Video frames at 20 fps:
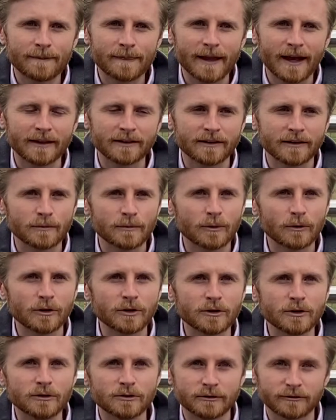add some more
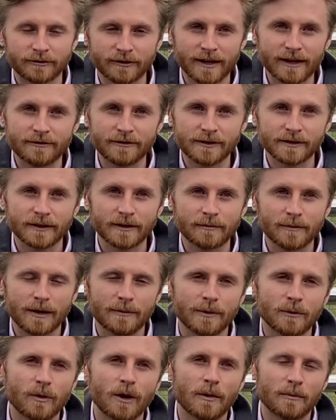unusual flavours that
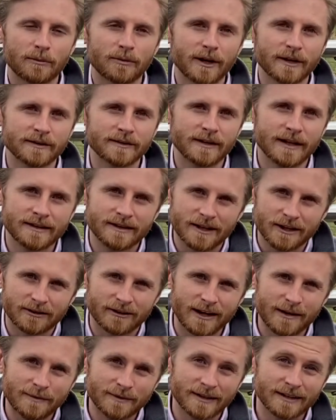maybe weren't present in the
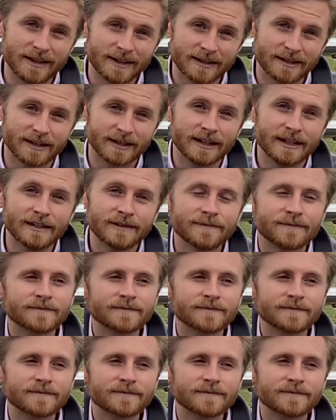grapes initially.